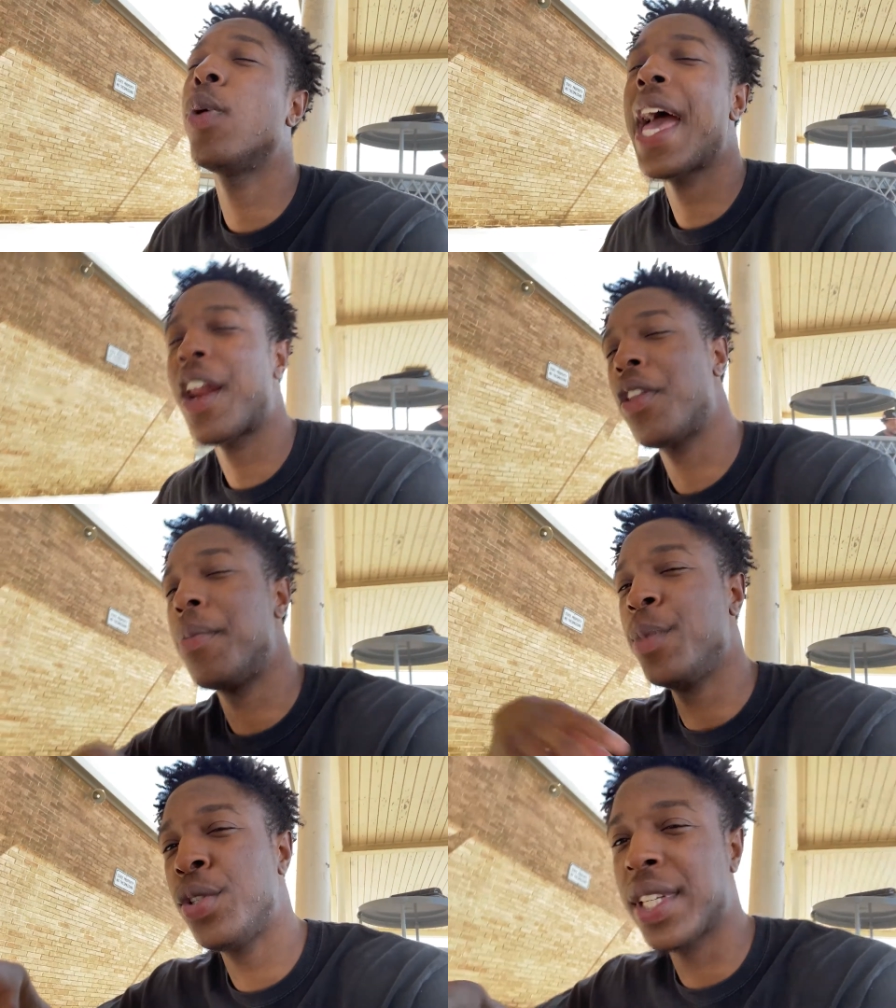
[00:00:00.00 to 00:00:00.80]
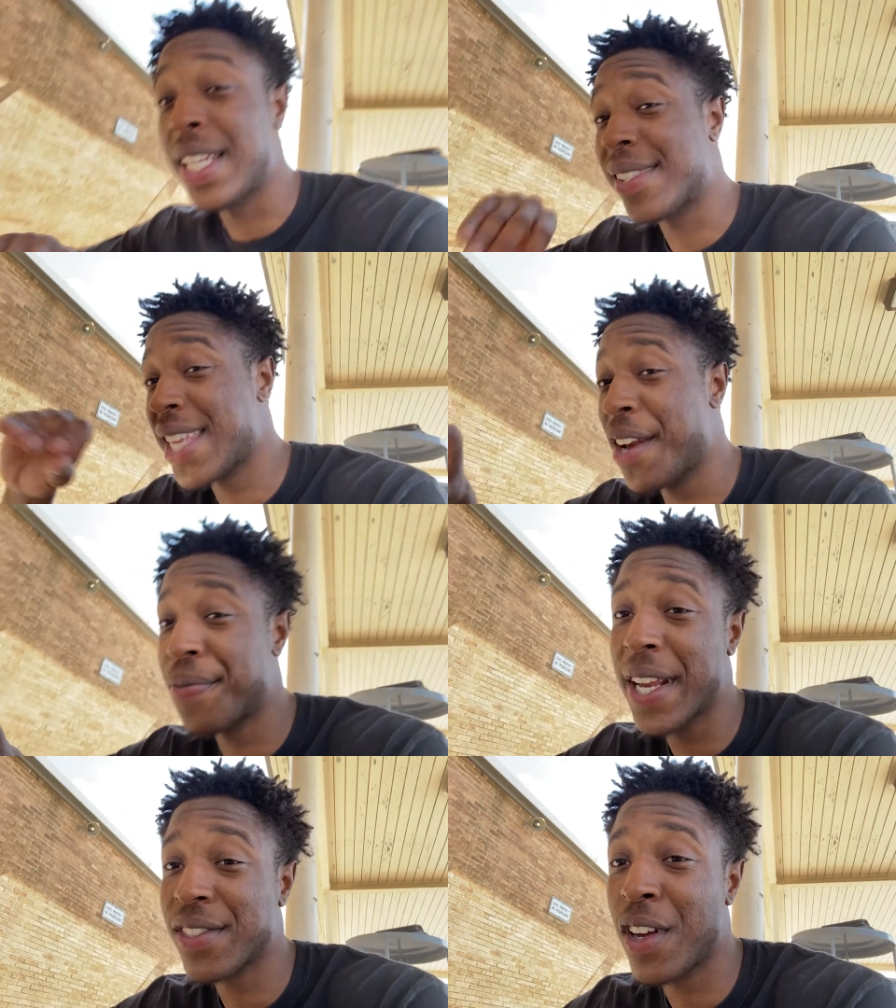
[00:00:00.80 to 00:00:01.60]
We add all the music and the sound
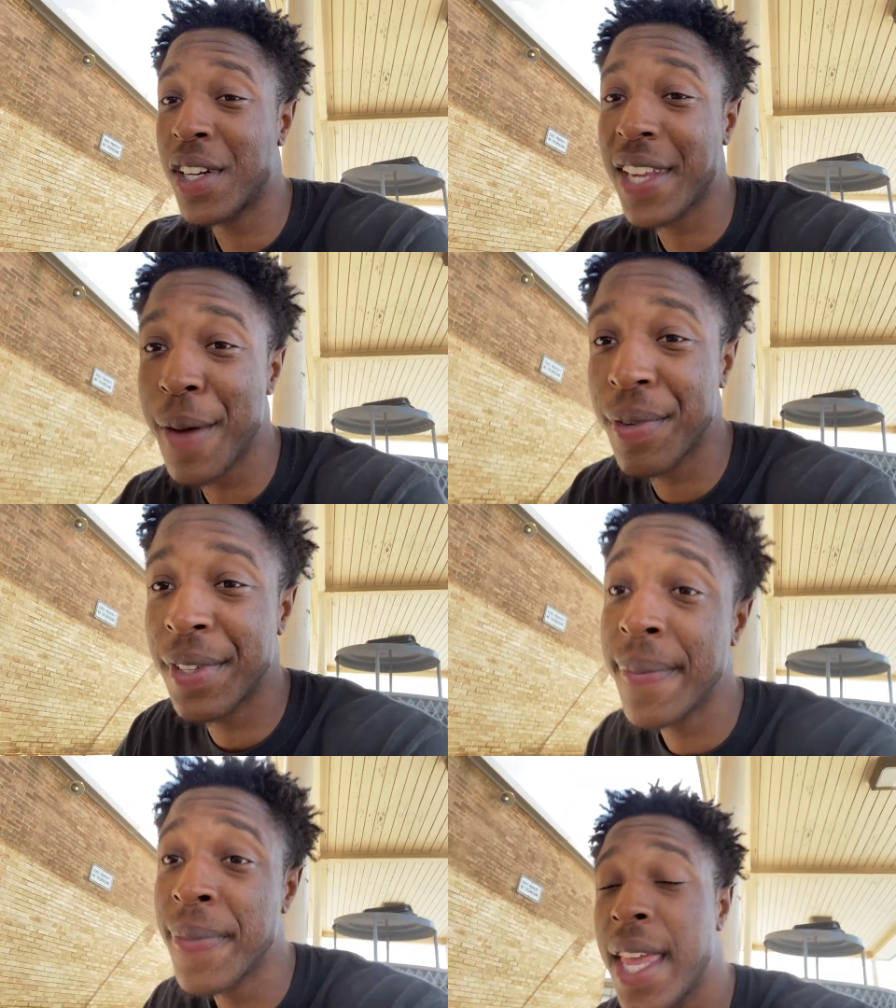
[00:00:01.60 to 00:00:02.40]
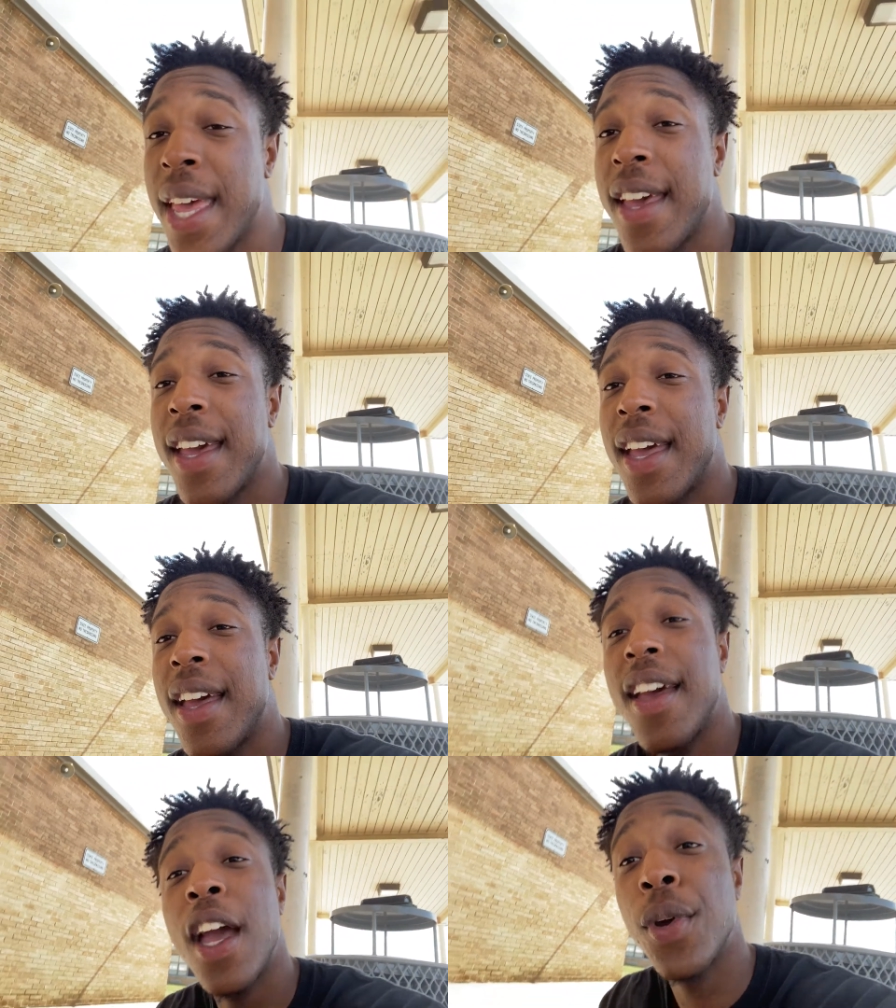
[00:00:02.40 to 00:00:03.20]
effects on top of it,
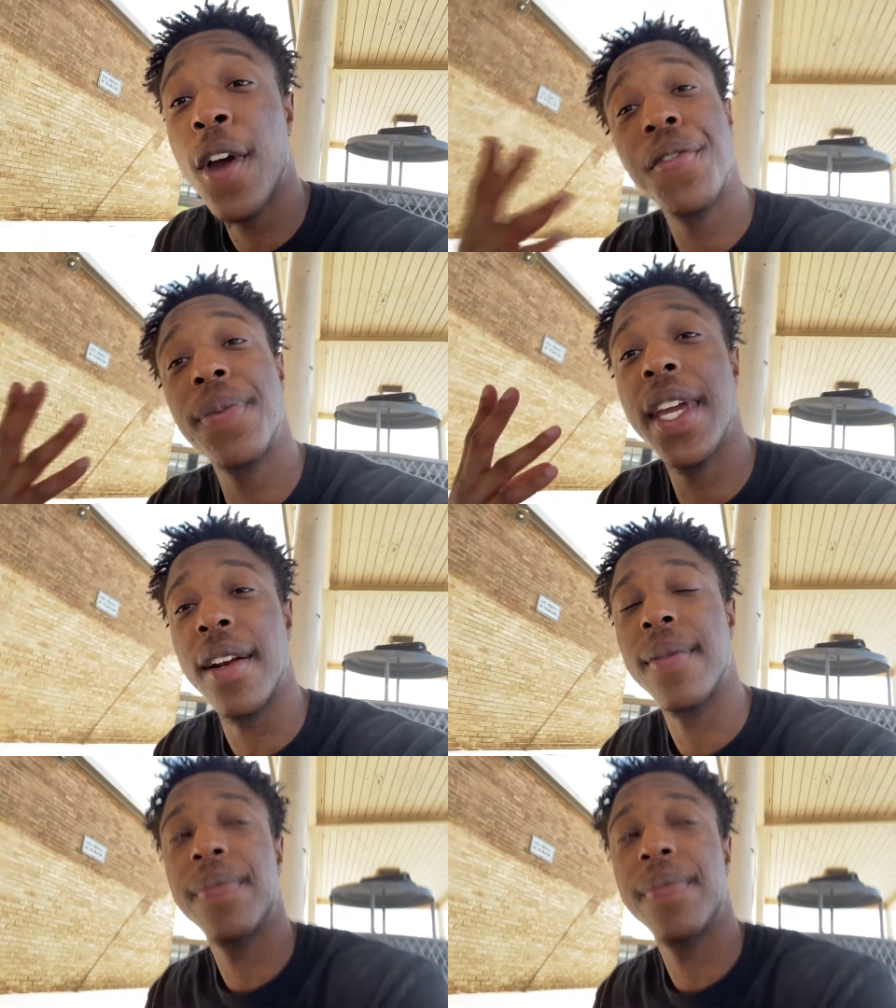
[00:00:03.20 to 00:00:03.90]
and we go from there.